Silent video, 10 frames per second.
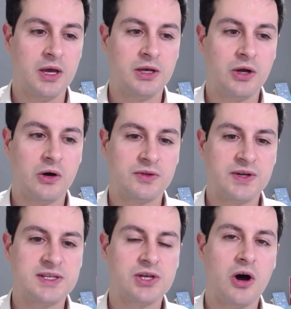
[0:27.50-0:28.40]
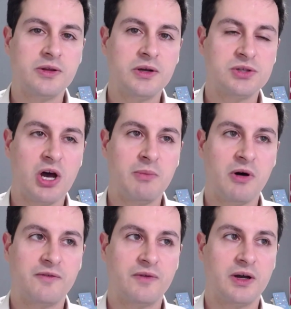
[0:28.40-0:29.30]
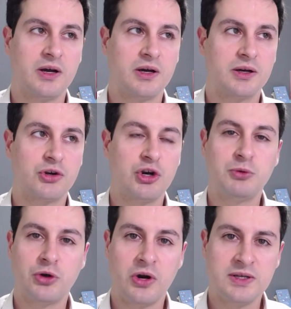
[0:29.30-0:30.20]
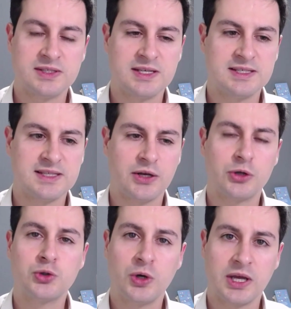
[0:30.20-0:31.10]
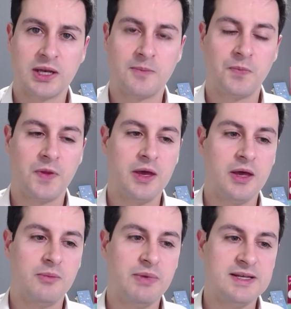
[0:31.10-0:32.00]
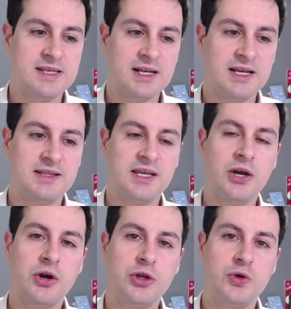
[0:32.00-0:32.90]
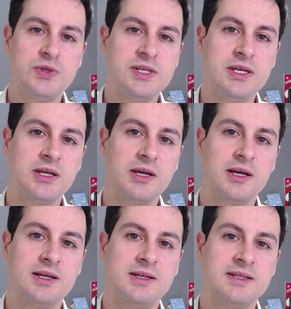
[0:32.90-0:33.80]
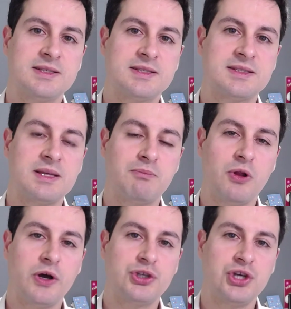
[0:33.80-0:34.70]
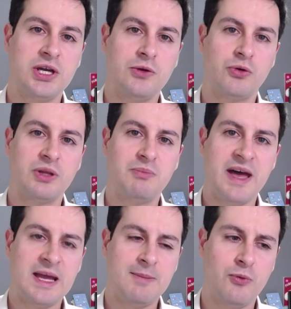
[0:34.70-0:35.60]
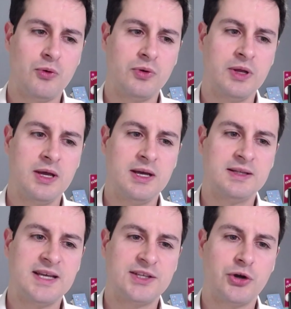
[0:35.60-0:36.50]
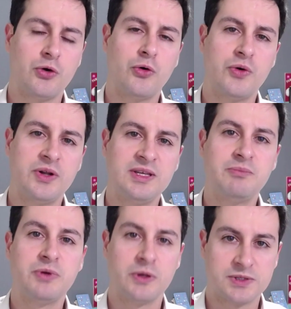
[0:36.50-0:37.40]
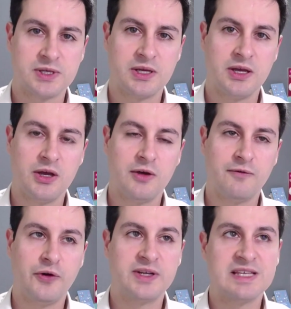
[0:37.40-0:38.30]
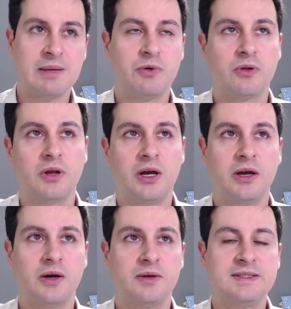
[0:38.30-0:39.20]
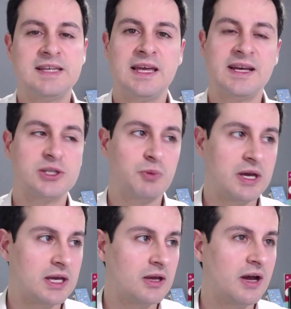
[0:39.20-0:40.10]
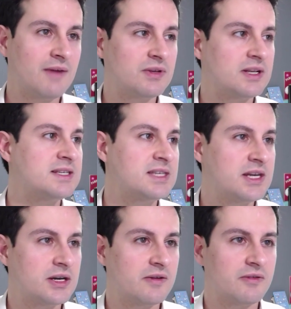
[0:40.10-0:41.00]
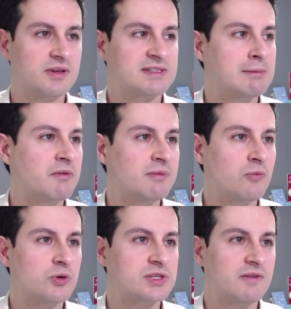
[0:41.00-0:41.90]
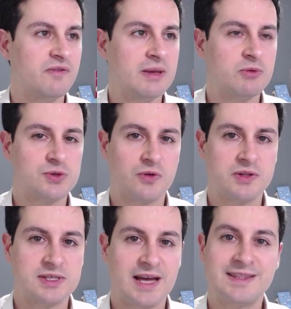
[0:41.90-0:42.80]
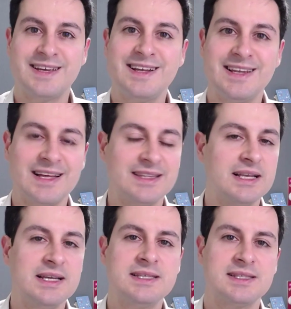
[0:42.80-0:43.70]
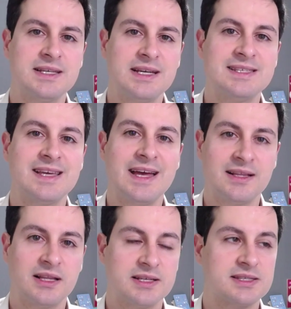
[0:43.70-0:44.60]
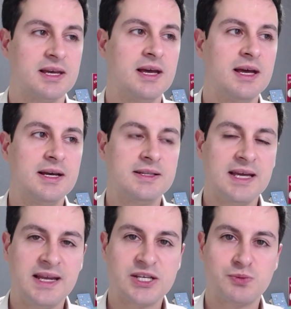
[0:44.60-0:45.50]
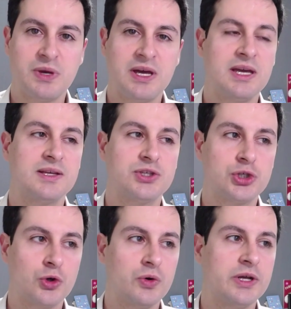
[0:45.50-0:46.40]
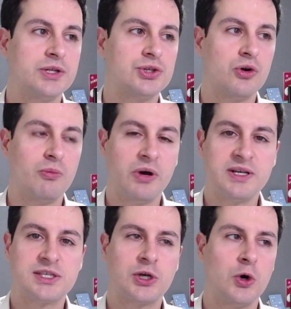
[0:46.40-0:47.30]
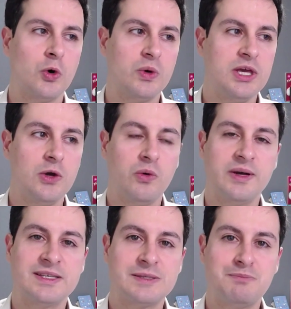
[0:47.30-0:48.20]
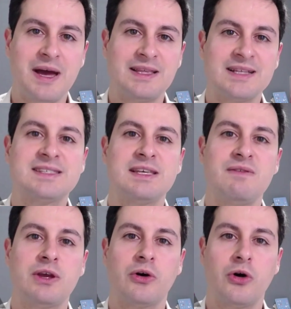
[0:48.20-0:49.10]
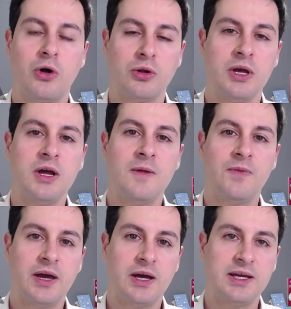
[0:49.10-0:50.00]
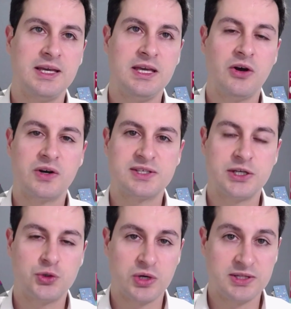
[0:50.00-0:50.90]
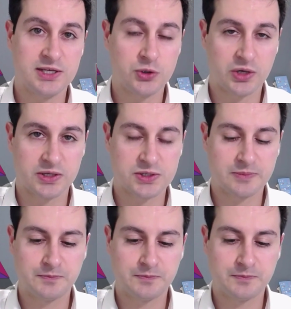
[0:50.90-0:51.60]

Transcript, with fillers: Now, there is other type of uh, cryptocurrencies that are token. Basically, they are using the blockchain or the backbone that are already built. For example, uh, TenX Pay. I have the list here, uh, some of the most famous ones, and the, and the list is endless. TenX Pay, Storj, Omice Go, EOS, BAT, and Civic are all uh, ERC20 tokens.